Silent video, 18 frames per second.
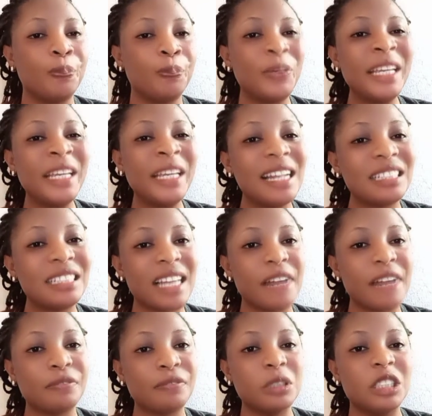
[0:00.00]
pH
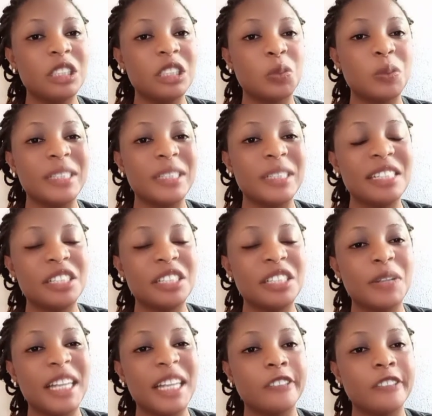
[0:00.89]
level is within
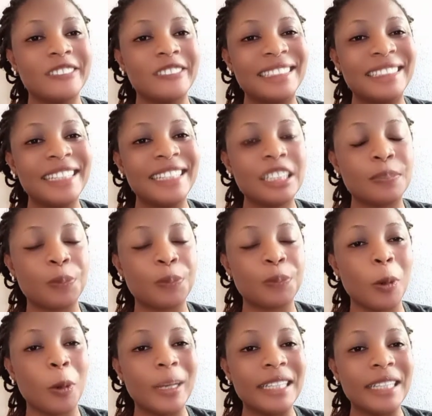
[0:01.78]
the range of 6
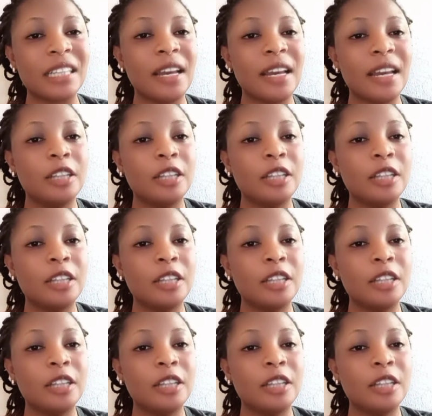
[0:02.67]
points